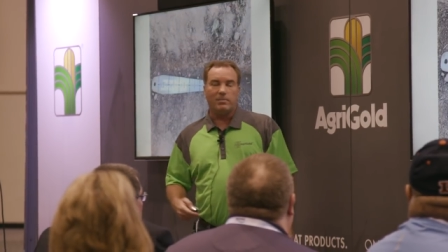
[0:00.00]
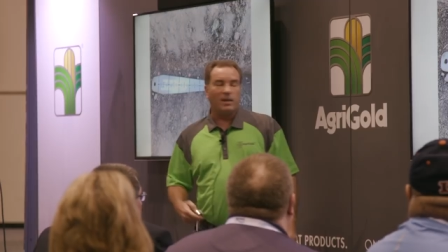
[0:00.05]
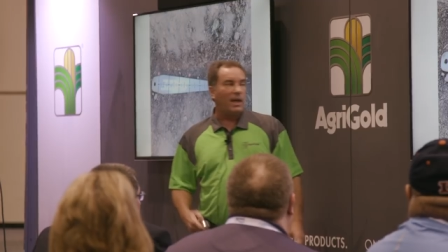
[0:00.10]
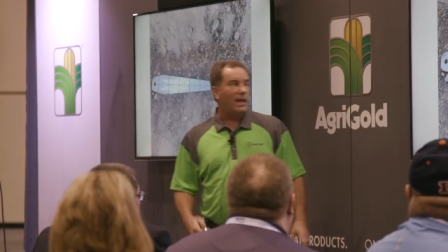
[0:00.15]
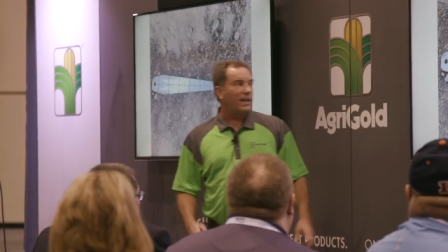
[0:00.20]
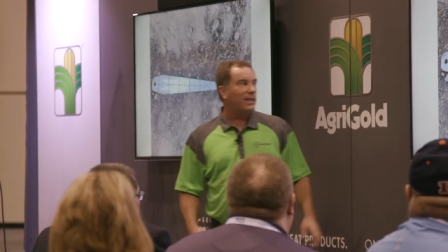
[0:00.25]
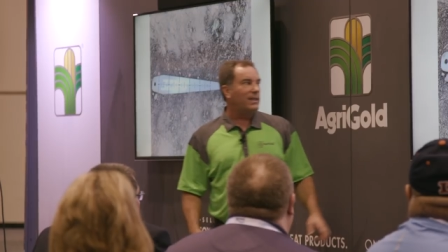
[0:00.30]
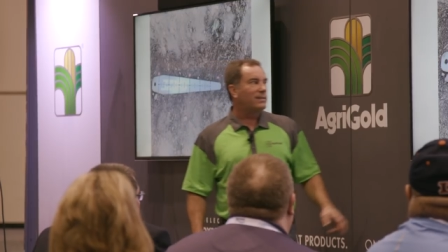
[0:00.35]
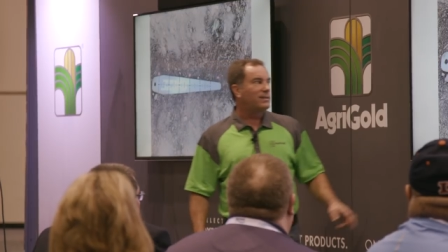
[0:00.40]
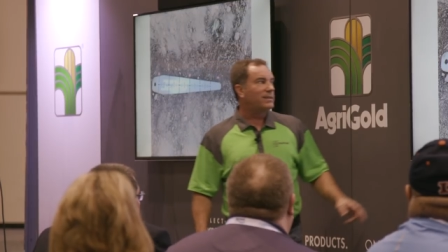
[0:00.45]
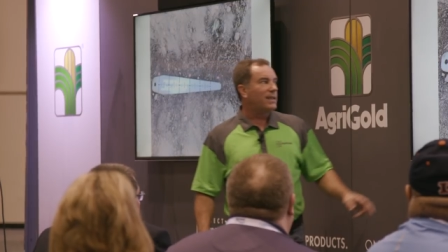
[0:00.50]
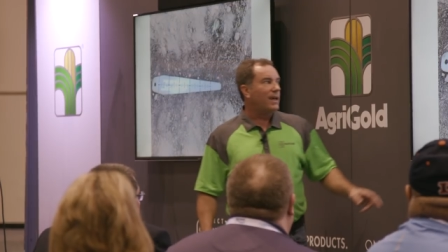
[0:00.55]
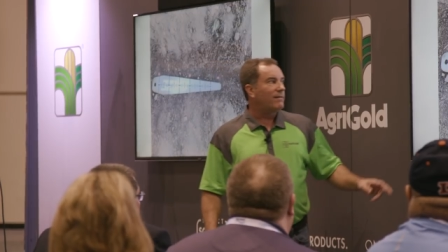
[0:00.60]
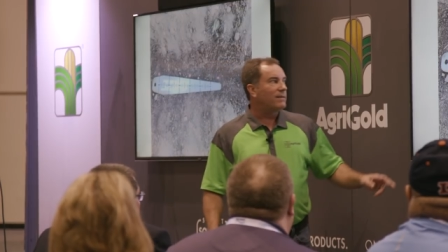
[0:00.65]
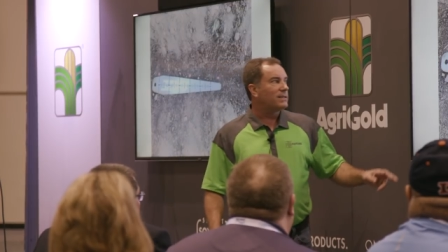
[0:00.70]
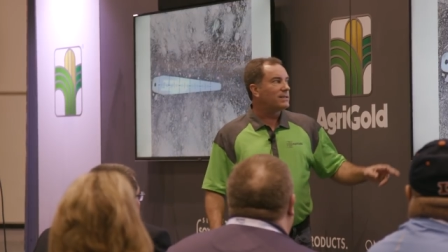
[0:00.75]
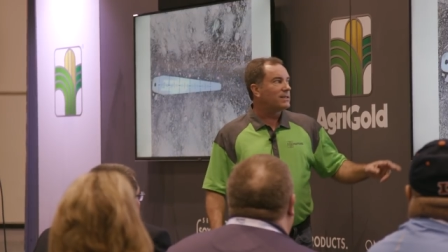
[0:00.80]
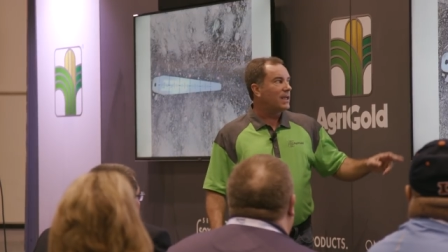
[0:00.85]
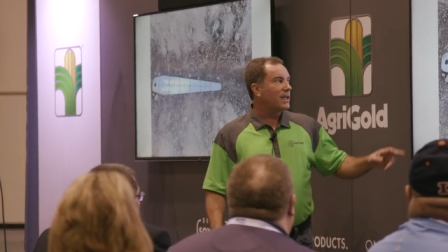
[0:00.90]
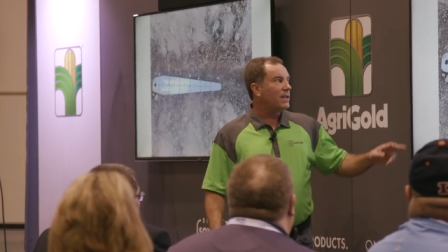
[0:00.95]
But like in
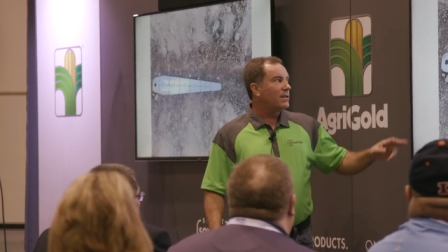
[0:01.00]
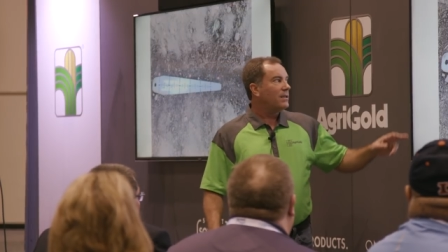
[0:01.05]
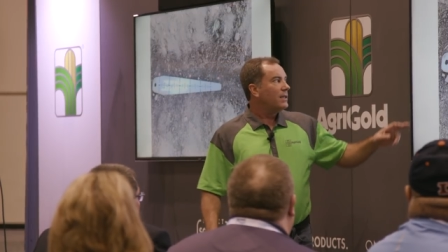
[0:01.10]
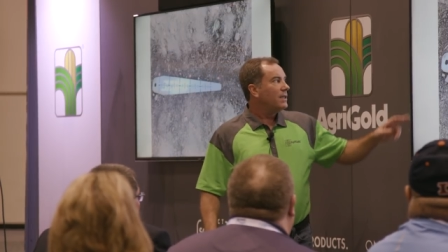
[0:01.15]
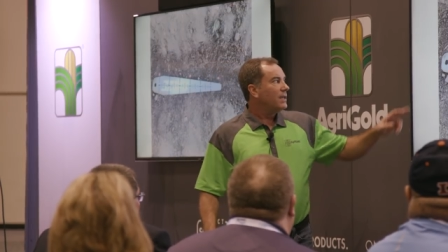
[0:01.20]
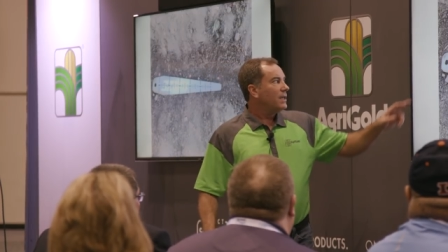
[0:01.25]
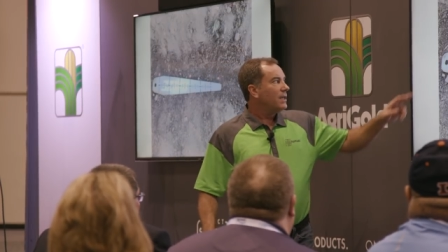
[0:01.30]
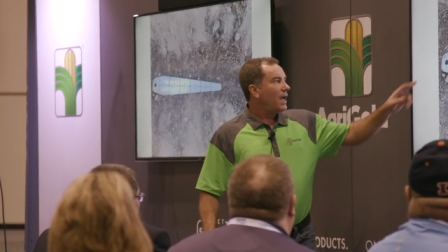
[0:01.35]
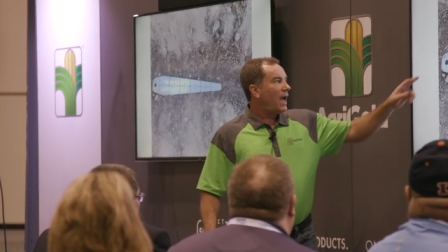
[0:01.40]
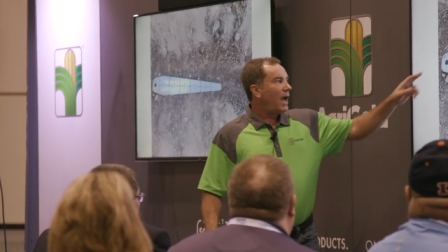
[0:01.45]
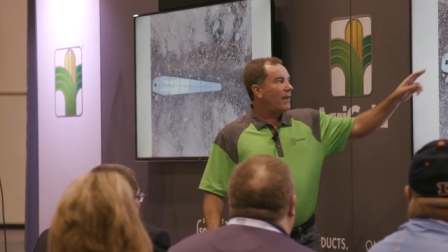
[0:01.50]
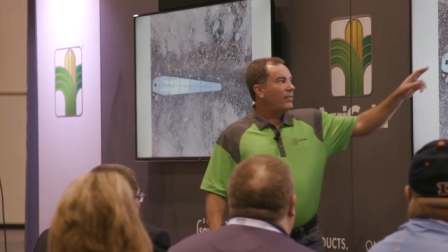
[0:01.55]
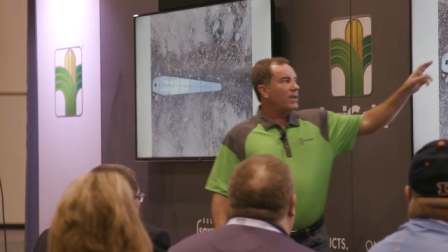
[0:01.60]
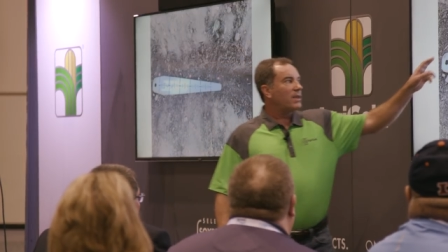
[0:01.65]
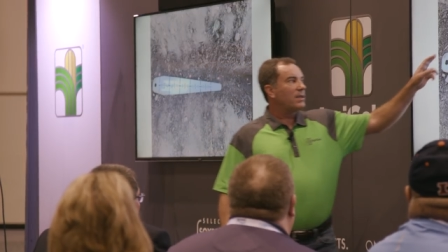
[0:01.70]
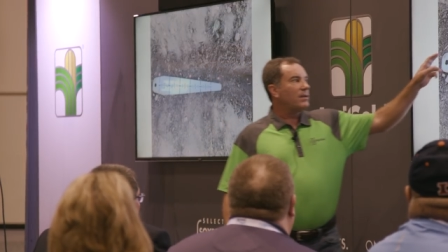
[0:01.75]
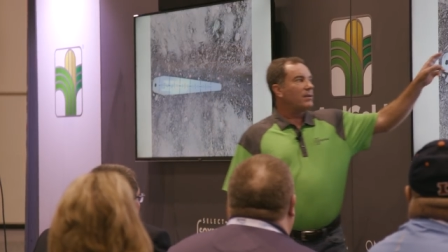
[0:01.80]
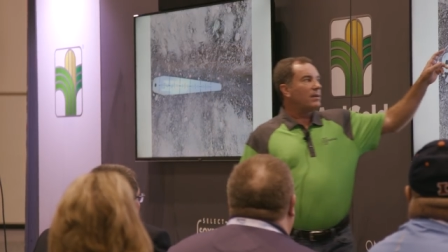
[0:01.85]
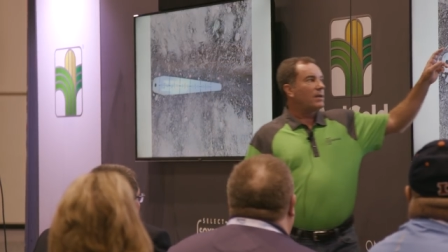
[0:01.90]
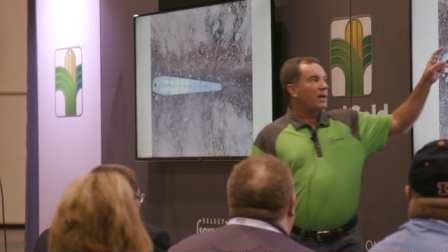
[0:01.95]
17, I
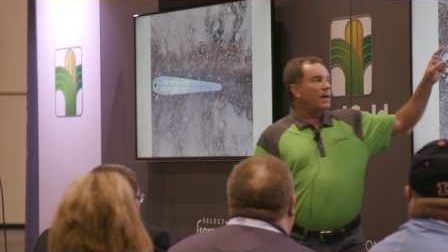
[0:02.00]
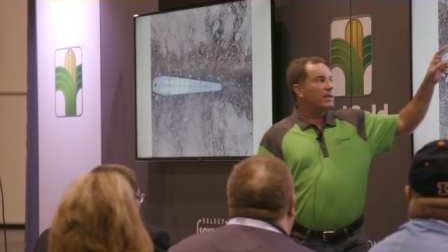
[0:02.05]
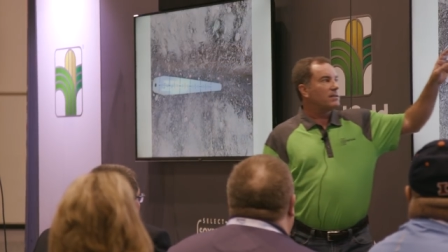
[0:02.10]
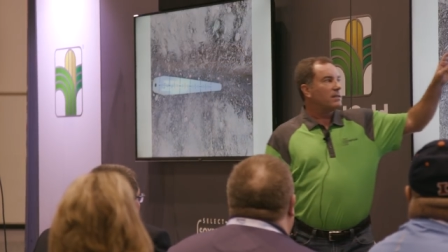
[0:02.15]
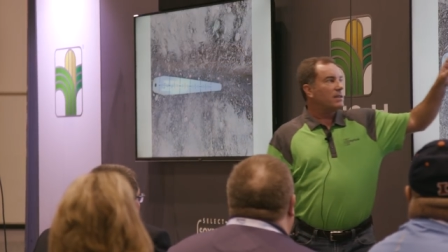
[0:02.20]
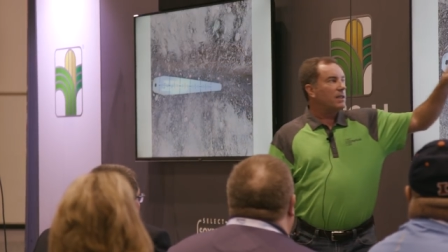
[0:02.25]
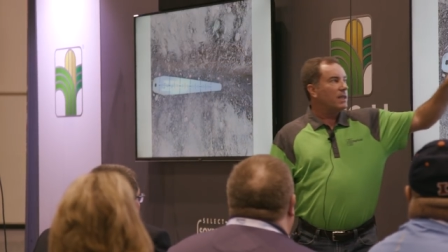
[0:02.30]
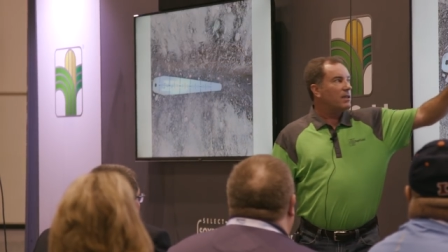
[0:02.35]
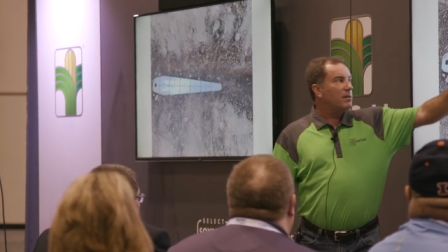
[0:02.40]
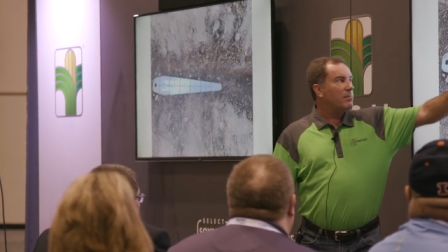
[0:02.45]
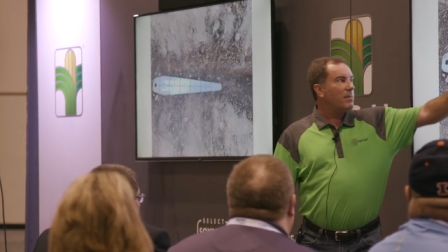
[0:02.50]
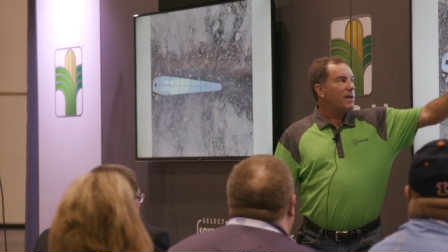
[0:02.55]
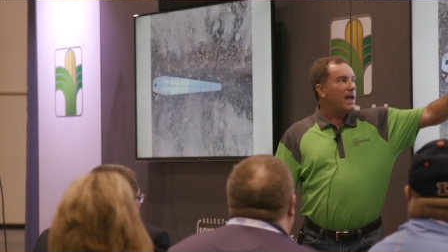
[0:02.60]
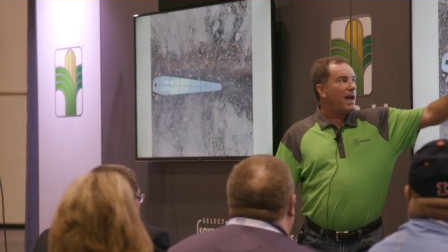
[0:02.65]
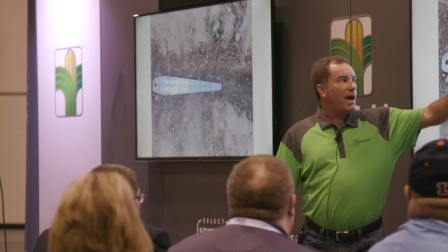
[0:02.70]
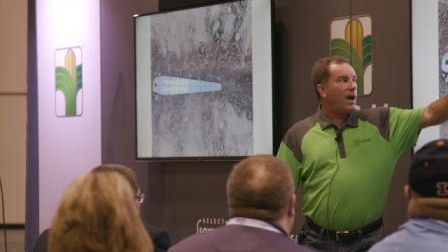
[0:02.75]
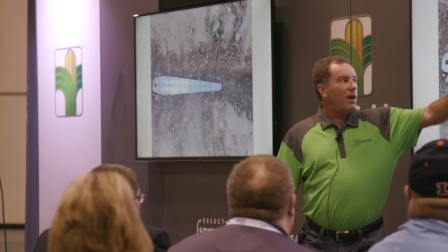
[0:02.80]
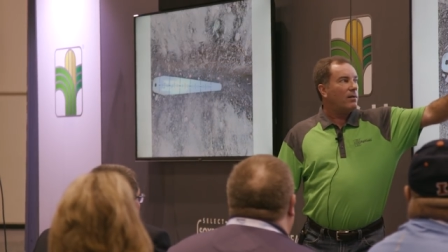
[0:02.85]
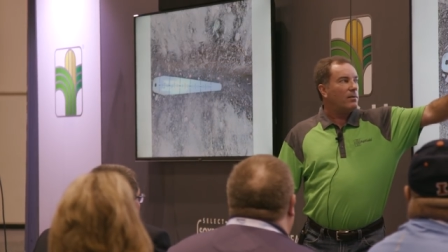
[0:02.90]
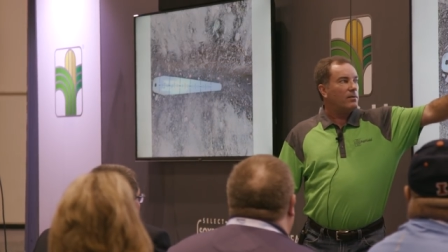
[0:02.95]
think you guys, you need to be
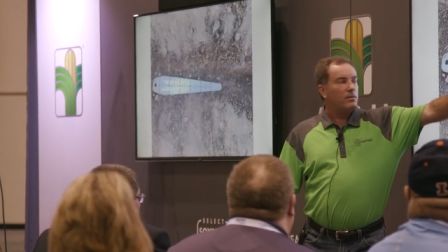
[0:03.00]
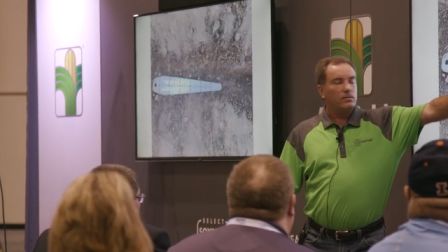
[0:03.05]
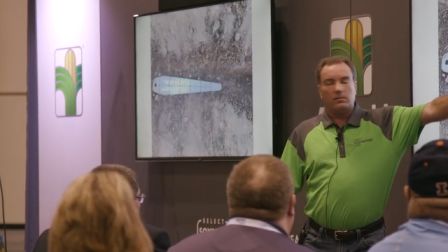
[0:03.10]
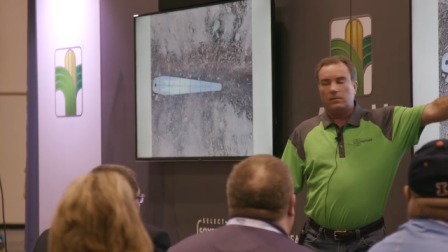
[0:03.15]
out,